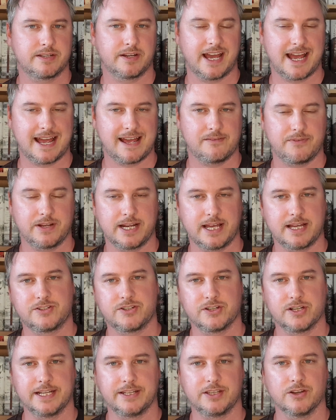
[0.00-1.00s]
and I haven't
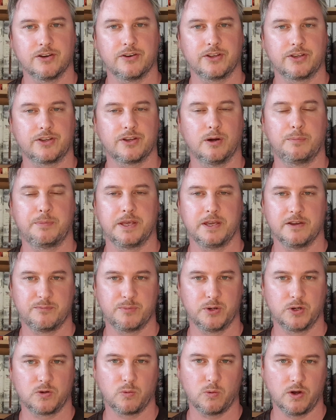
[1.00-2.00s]
actually got a copy of
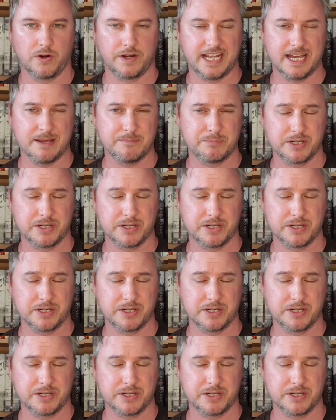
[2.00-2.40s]
book 1 yet,